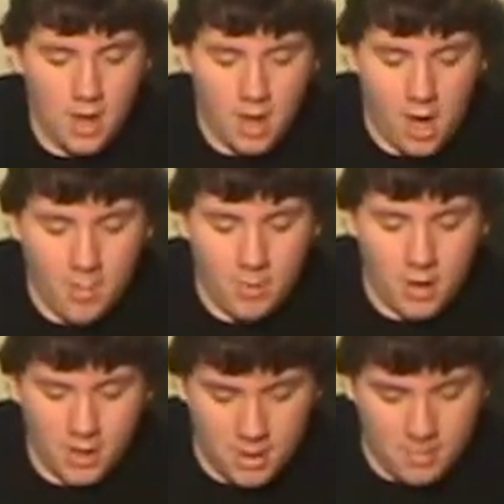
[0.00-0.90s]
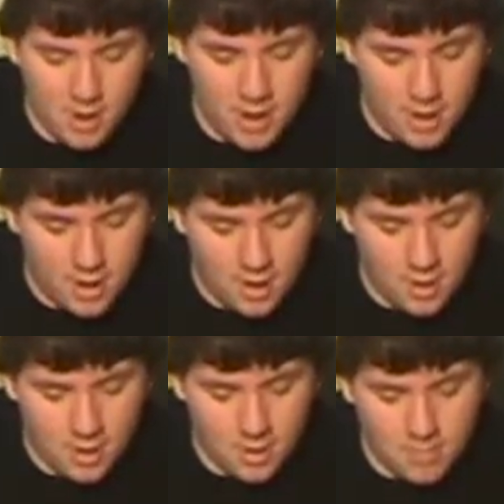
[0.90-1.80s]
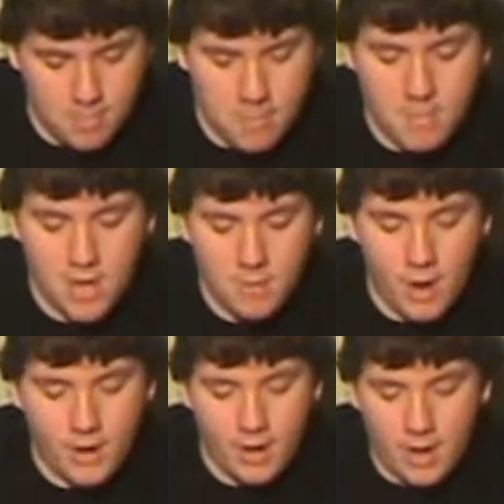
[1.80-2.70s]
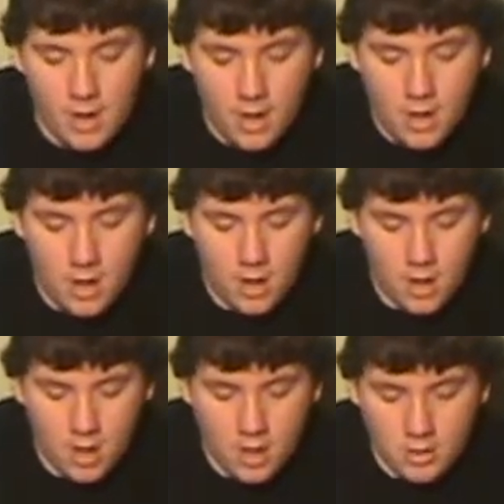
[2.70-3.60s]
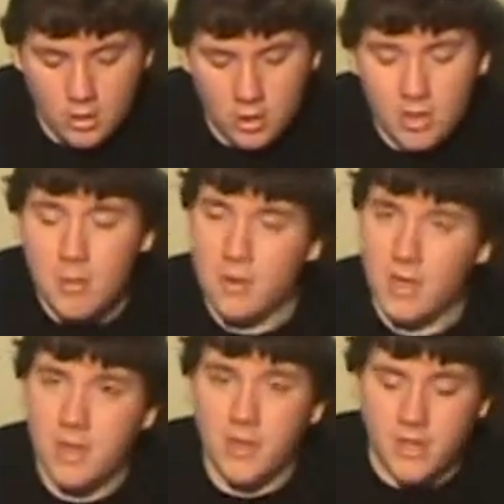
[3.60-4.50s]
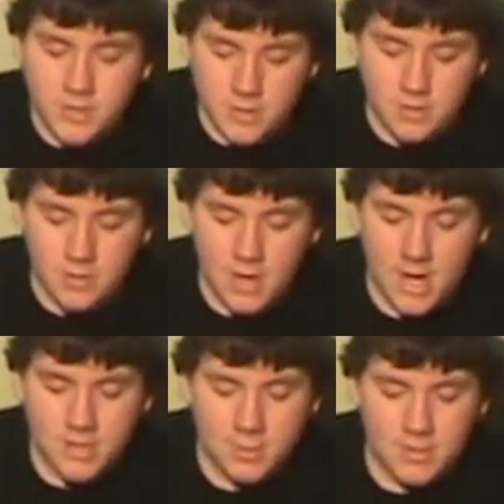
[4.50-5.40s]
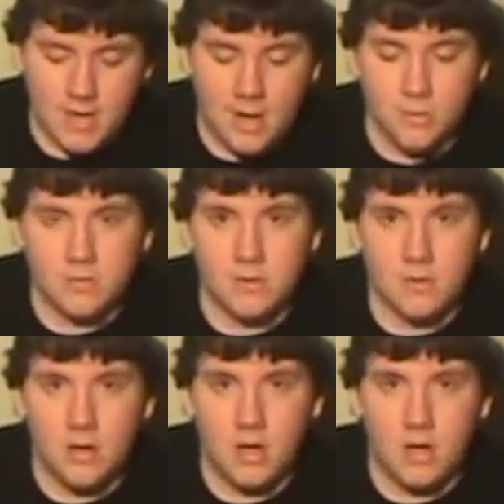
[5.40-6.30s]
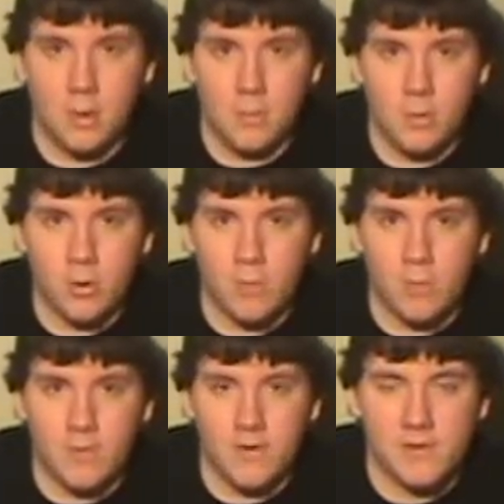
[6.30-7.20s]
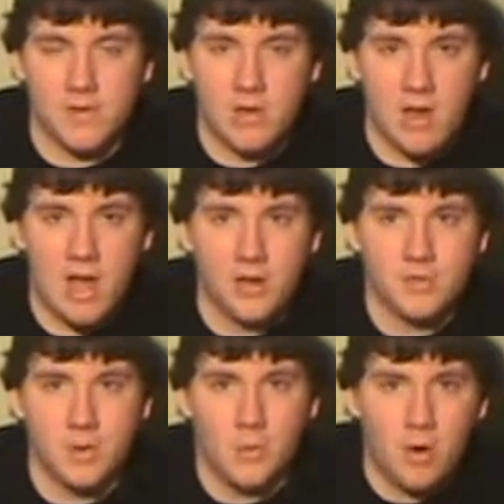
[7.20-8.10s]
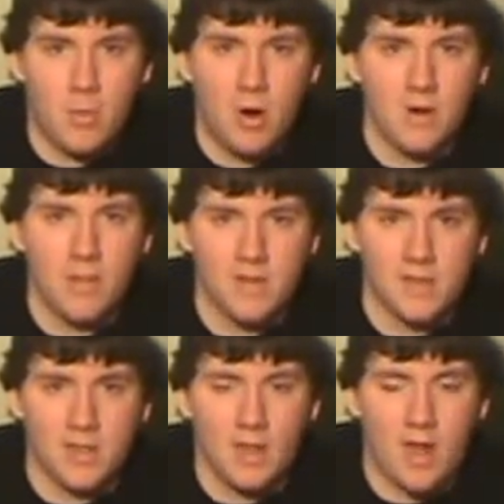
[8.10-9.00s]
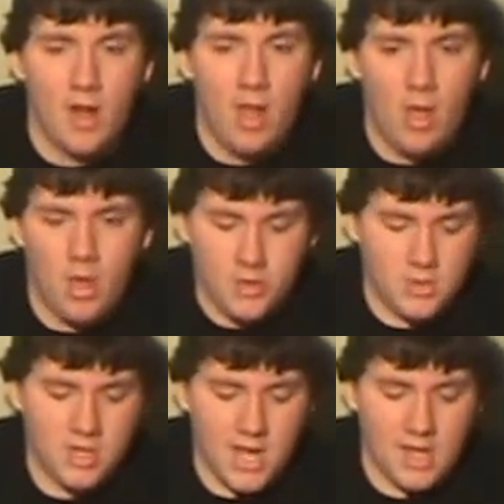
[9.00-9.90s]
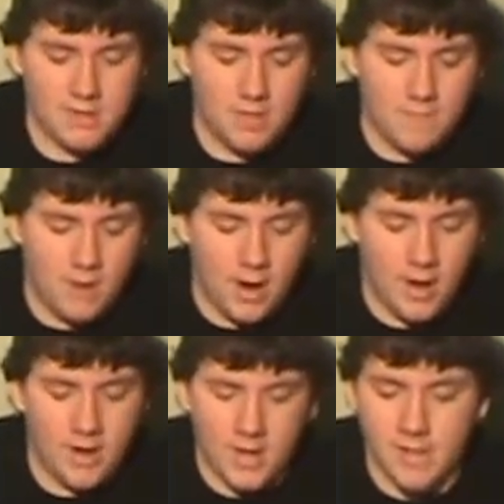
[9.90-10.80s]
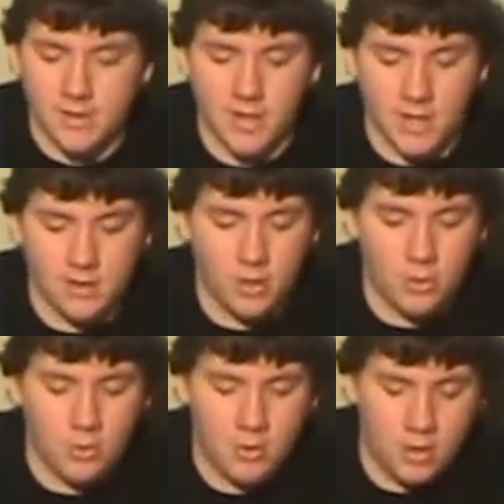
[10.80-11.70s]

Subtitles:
I'm running in my mini red dot, you're going to be able to get these at someone's house. You're going to be able to find this at your house, at Walmart, things like that. Easy to find, easy to get to.